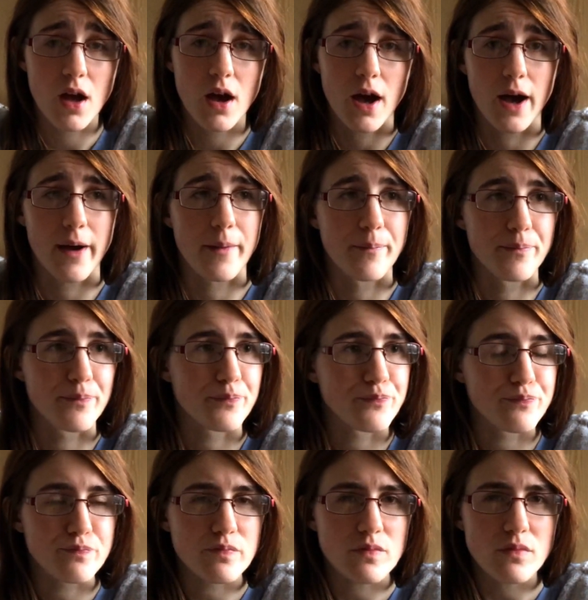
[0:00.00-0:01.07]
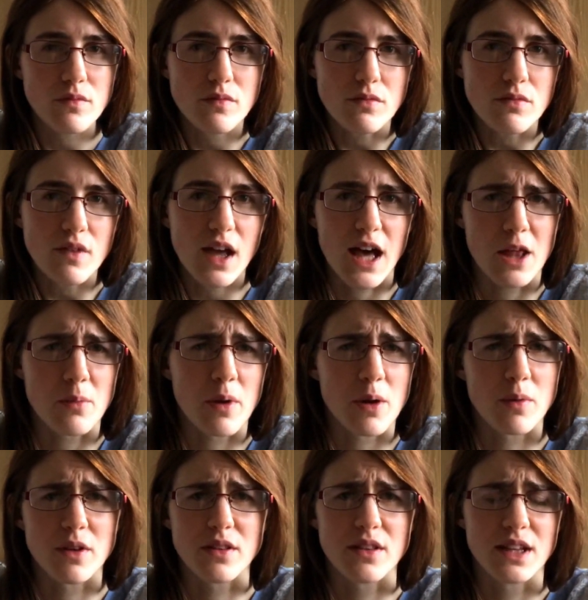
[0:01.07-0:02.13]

At the moment